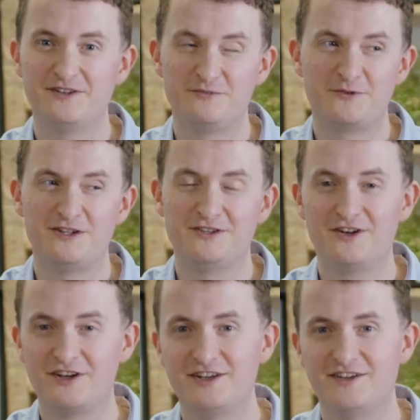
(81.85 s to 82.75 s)
I'm quite
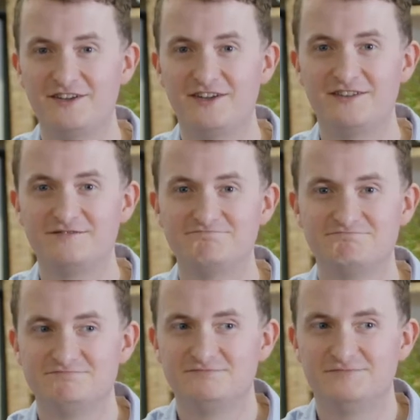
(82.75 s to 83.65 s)
lucky in that
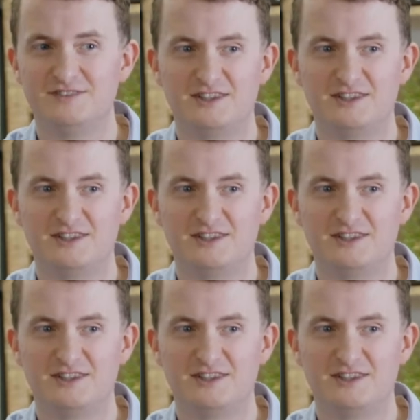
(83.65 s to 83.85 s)
I